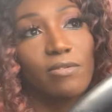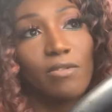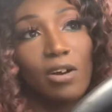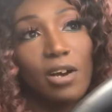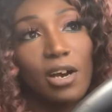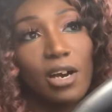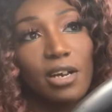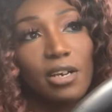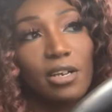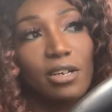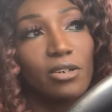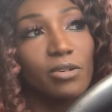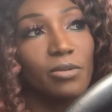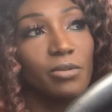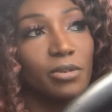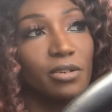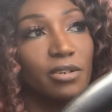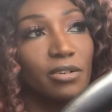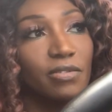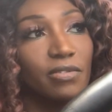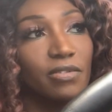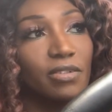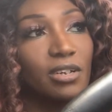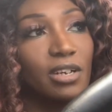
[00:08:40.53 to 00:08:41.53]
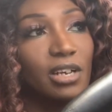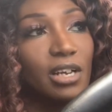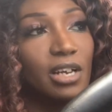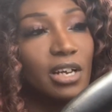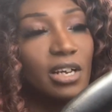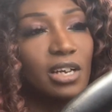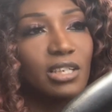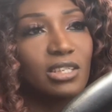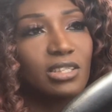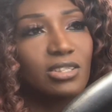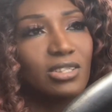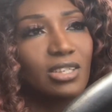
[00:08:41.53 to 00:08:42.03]
Friday or whatever.
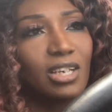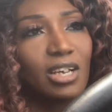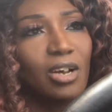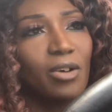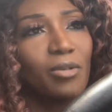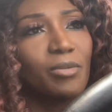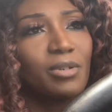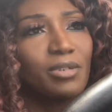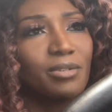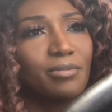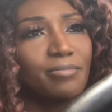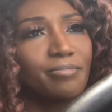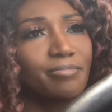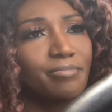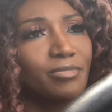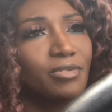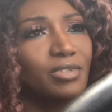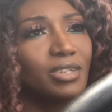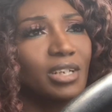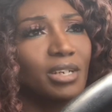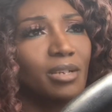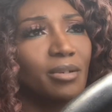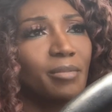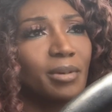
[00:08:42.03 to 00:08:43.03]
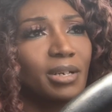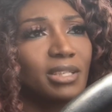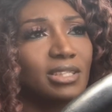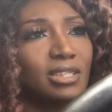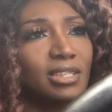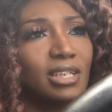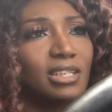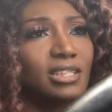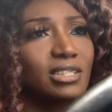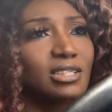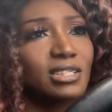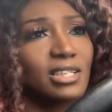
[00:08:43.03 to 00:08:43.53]
And she's like, oh, we'll, we get it back
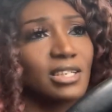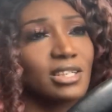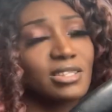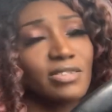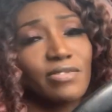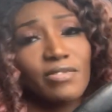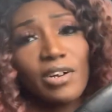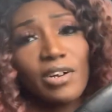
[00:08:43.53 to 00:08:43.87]
today. She said, if